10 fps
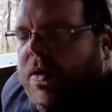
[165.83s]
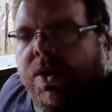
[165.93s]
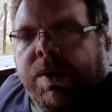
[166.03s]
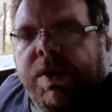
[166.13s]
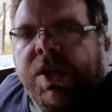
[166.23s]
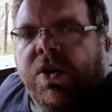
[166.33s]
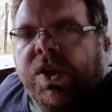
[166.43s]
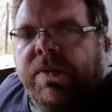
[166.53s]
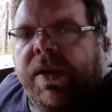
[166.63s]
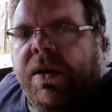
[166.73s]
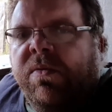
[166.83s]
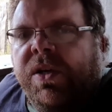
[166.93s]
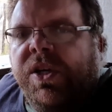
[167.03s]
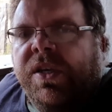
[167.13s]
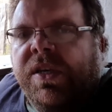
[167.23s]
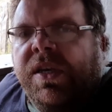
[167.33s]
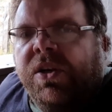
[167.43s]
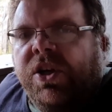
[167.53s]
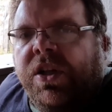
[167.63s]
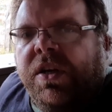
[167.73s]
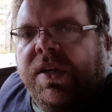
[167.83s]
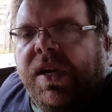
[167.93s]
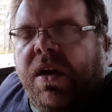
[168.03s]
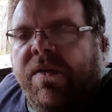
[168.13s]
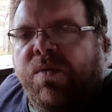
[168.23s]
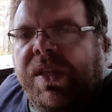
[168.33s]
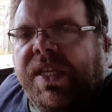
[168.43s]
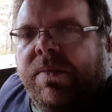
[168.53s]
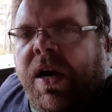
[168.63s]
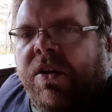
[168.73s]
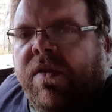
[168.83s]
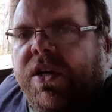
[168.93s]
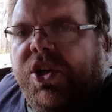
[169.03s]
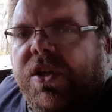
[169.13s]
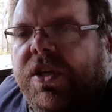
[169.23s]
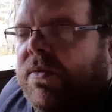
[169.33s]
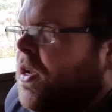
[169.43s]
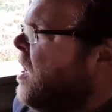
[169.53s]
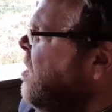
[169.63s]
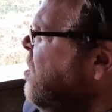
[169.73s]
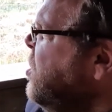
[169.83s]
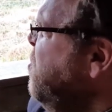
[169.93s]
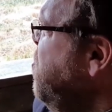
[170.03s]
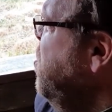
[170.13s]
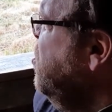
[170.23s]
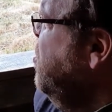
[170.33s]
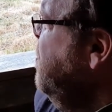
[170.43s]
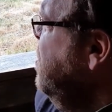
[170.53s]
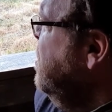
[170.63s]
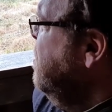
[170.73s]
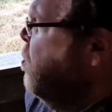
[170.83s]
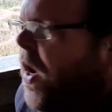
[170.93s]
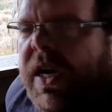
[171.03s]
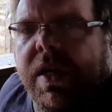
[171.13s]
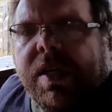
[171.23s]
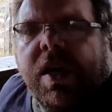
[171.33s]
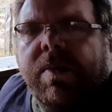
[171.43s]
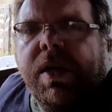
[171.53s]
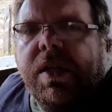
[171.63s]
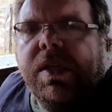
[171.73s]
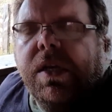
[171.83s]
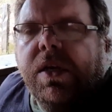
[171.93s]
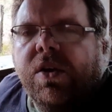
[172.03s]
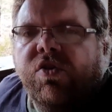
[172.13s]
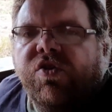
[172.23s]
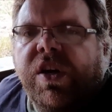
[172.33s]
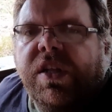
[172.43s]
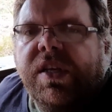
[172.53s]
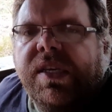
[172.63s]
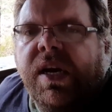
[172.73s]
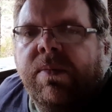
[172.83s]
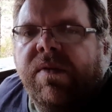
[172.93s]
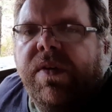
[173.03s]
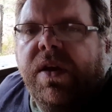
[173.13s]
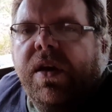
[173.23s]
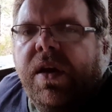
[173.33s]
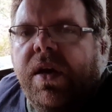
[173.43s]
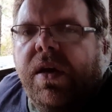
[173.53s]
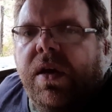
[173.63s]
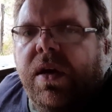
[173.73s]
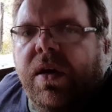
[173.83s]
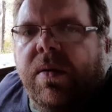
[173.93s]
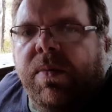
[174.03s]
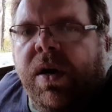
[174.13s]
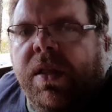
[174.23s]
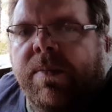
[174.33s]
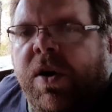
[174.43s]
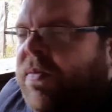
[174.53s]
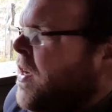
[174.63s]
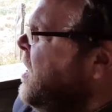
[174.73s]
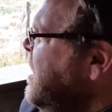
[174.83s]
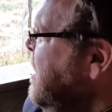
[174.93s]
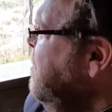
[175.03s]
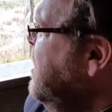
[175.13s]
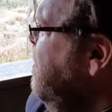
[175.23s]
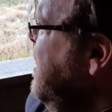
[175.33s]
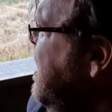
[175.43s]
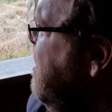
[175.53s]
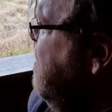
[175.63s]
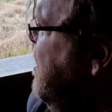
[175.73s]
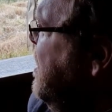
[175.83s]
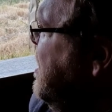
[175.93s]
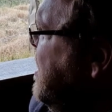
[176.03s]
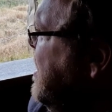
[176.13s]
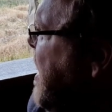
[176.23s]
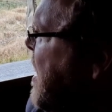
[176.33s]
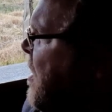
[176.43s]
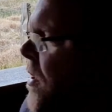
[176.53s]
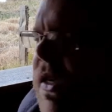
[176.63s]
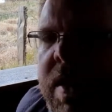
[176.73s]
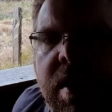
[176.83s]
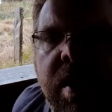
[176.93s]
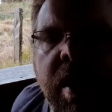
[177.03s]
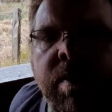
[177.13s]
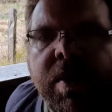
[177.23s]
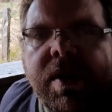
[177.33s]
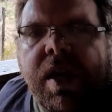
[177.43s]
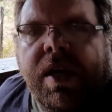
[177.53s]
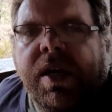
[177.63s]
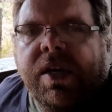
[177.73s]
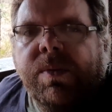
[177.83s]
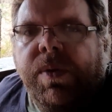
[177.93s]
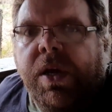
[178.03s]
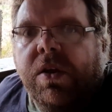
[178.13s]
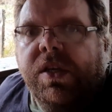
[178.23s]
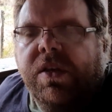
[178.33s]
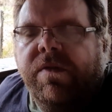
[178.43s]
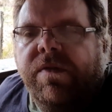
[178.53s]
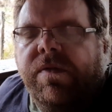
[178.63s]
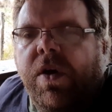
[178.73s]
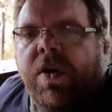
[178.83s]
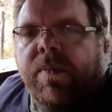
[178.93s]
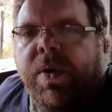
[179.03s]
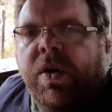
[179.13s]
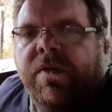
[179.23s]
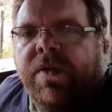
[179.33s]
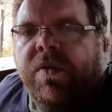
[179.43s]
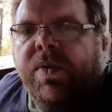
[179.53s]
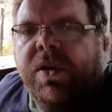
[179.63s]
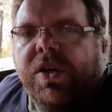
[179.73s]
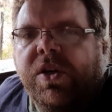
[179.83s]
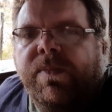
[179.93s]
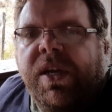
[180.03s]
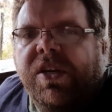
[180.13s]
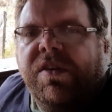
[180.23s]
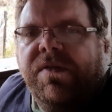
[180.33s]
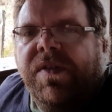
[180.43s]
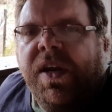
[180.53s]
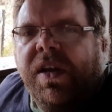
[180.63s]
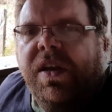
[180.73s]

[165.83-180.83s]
So it's autumn now, which is essentially the start of winter migration, so we get lots of water birds and waders coming into the country at this time of year. But at the moment it seems to be eerily silent. Now I'm not saying that's because of bird flu, but it just makes you think,